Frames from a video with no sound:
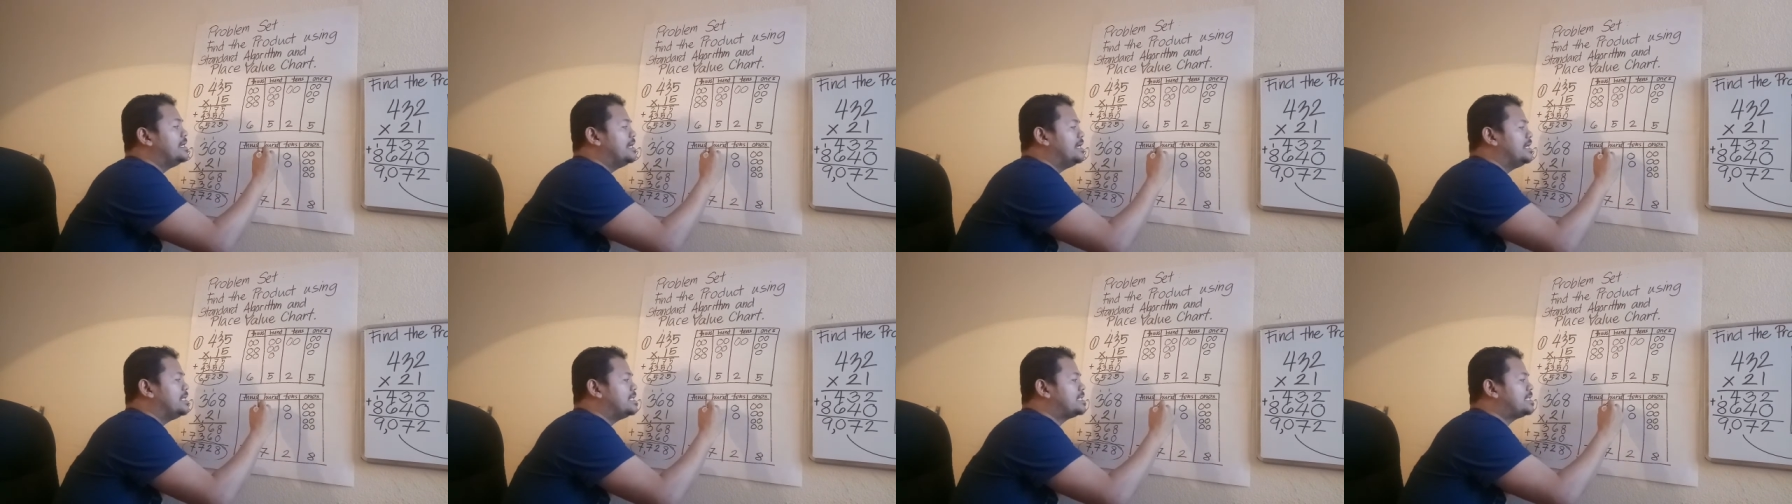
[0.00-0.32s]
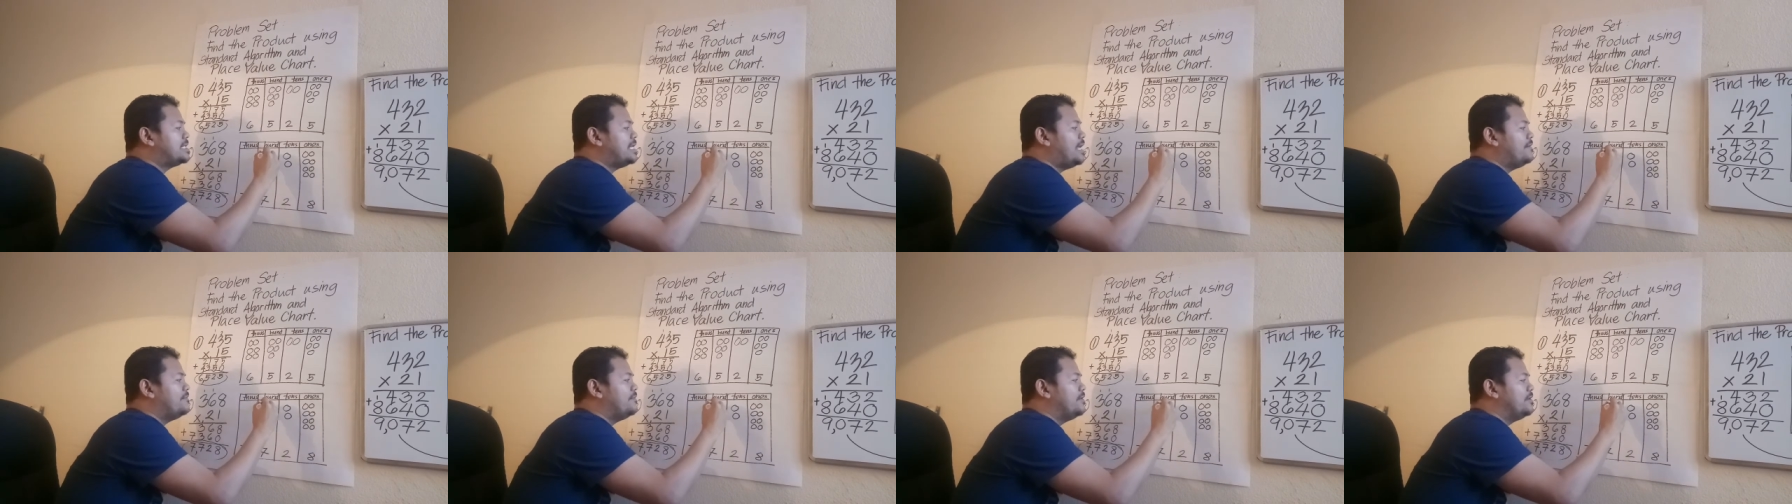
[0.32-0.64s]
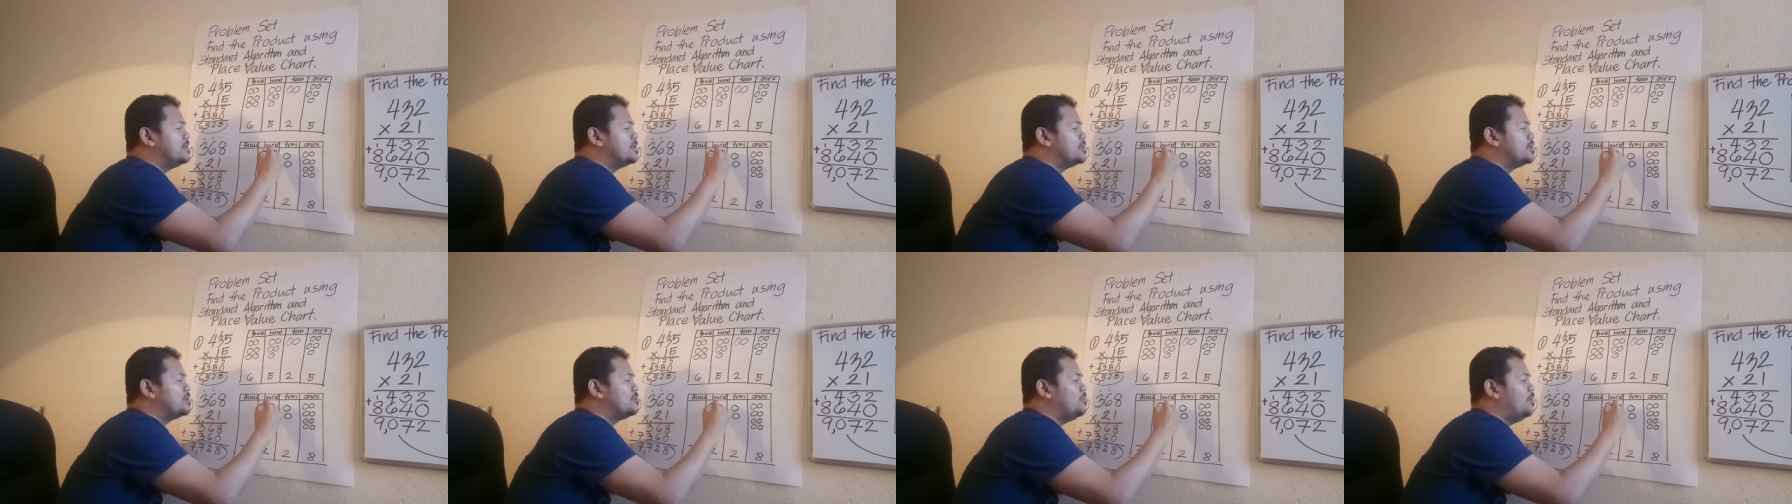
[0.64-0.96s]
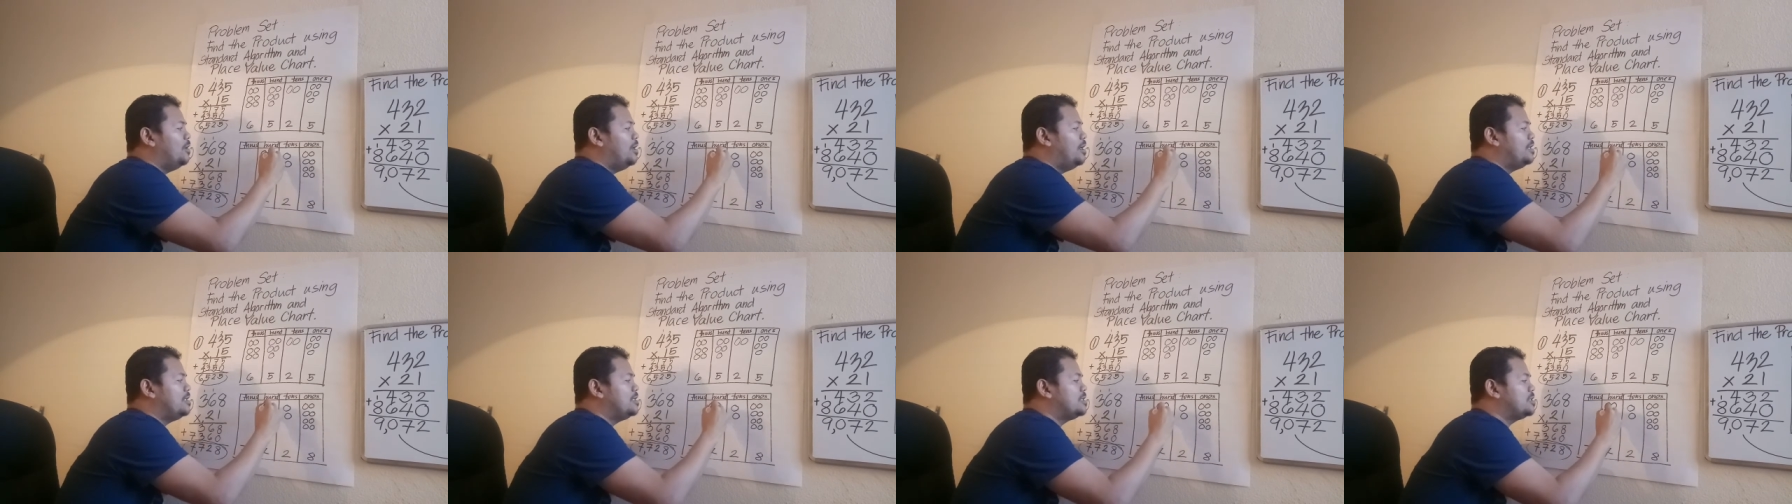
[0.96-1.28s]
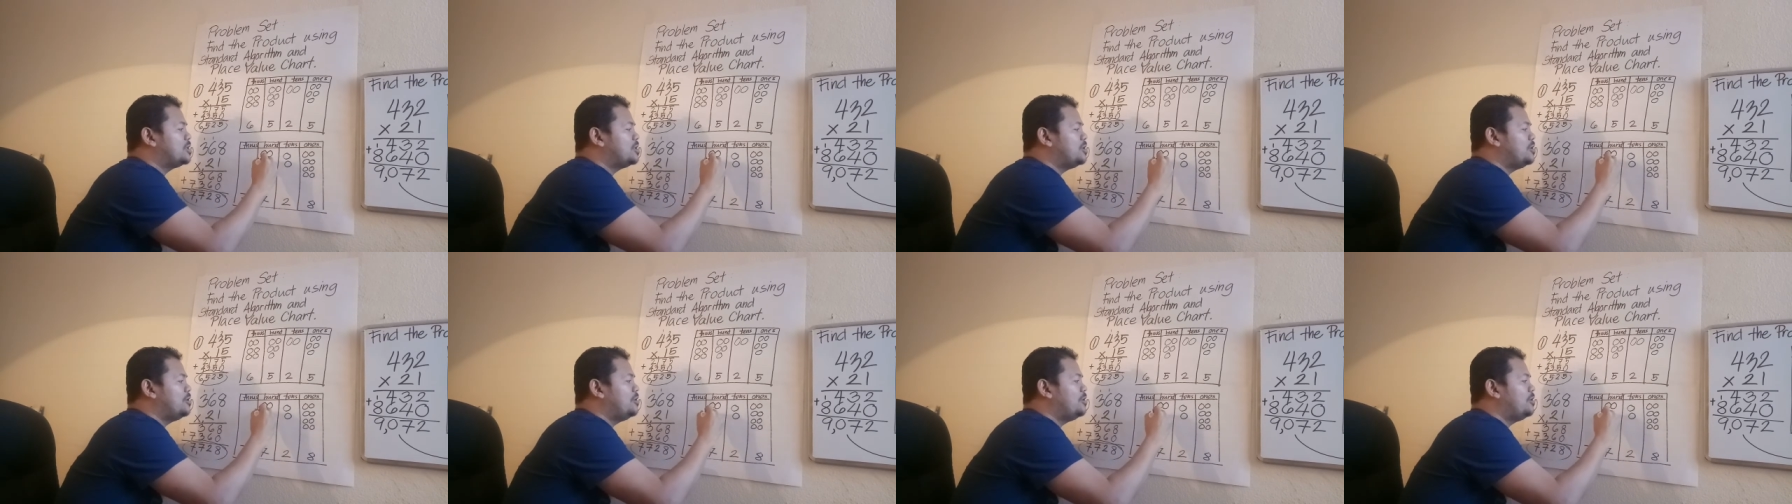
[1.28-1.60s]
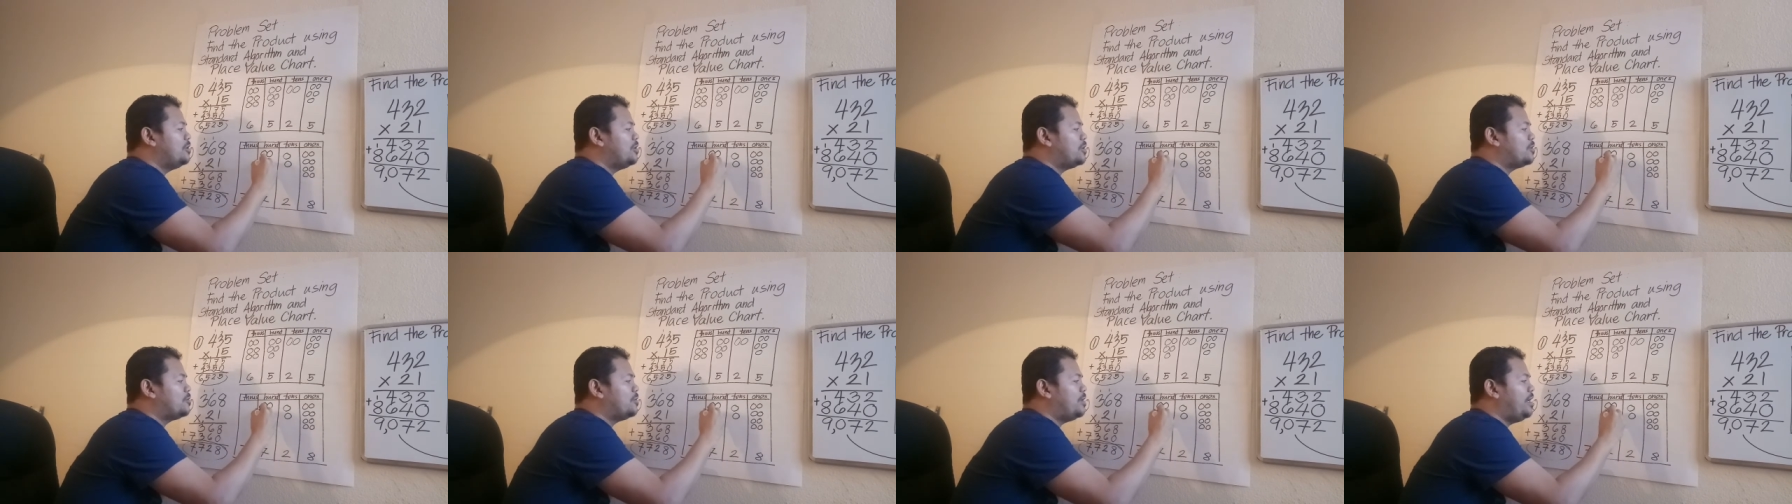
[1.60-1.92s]
It's 7. 1,
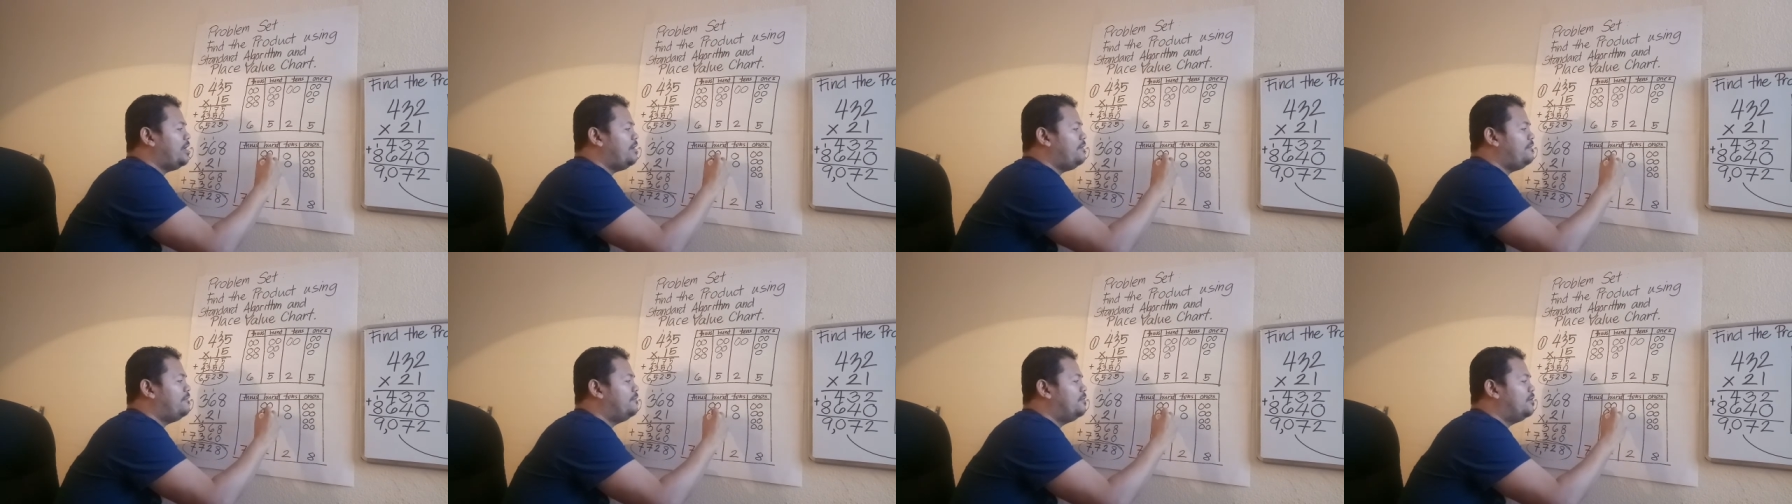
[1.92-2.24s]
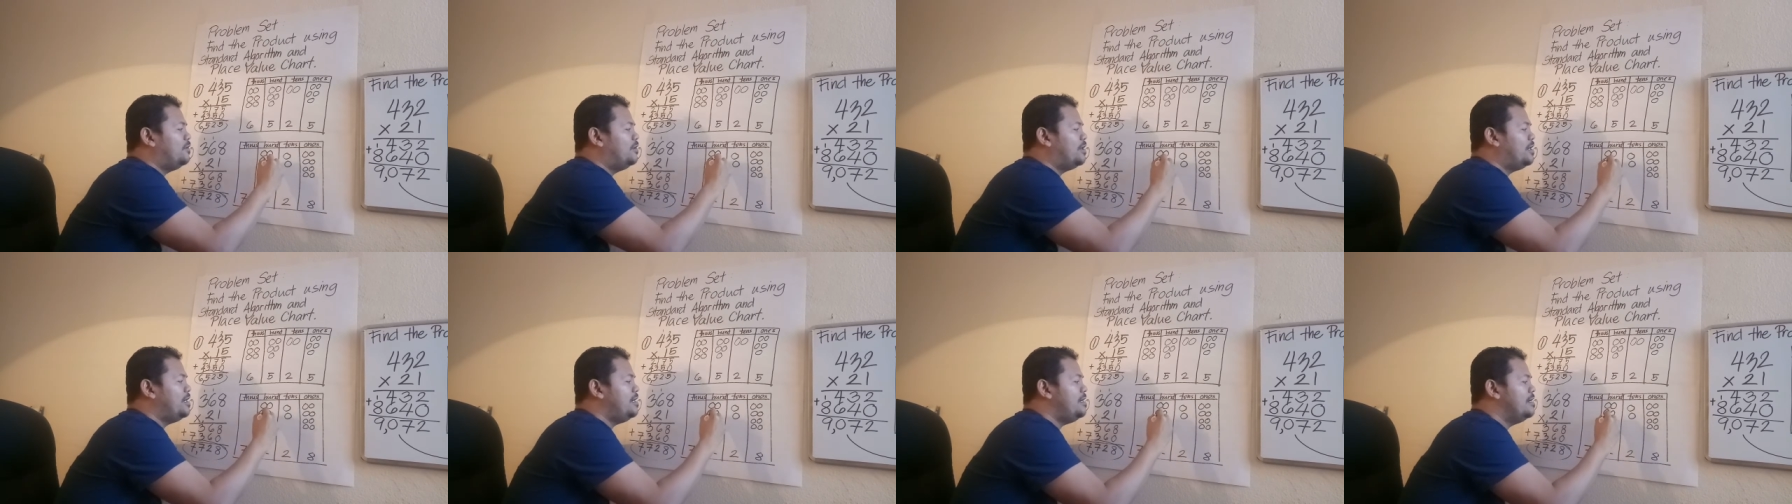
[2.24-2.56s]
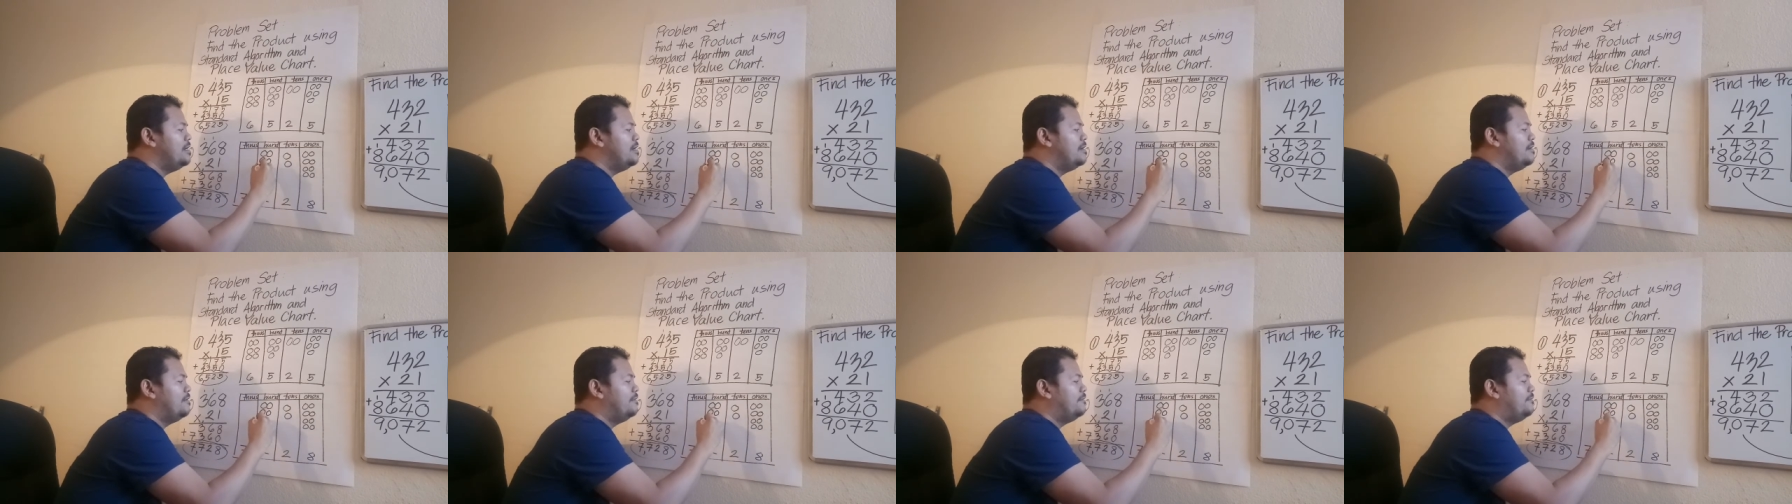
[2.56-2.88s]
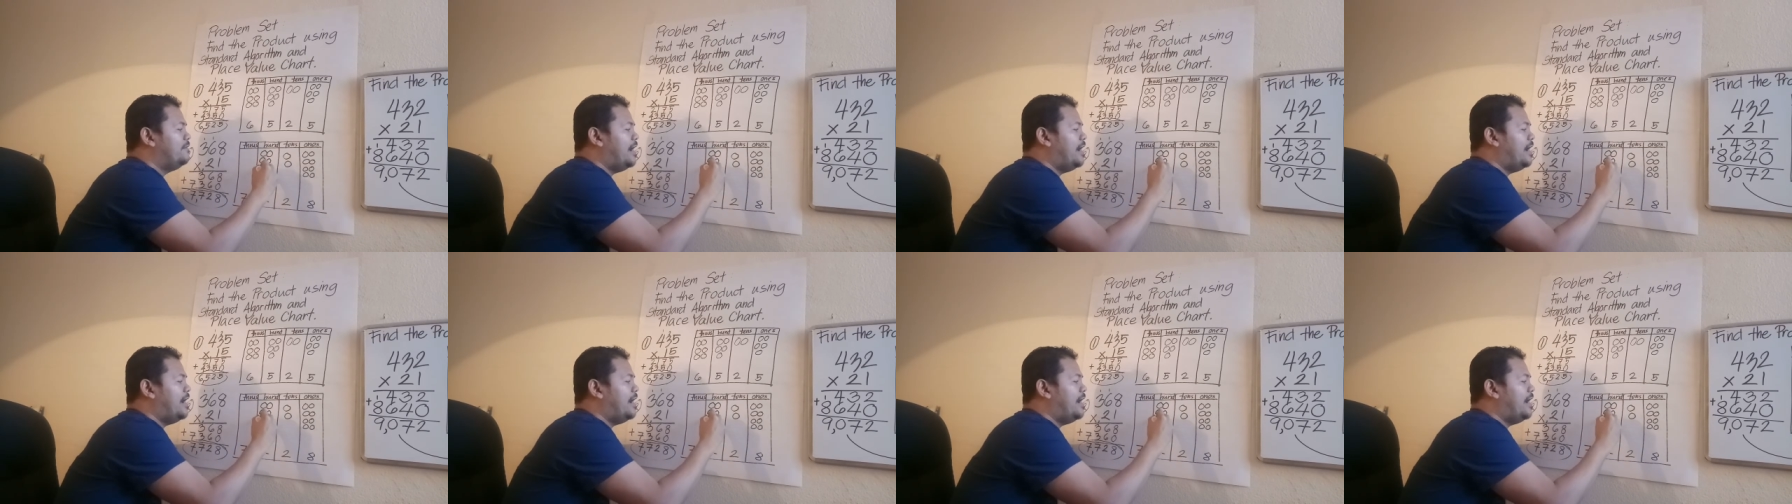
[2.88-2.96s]
2, 3, 4,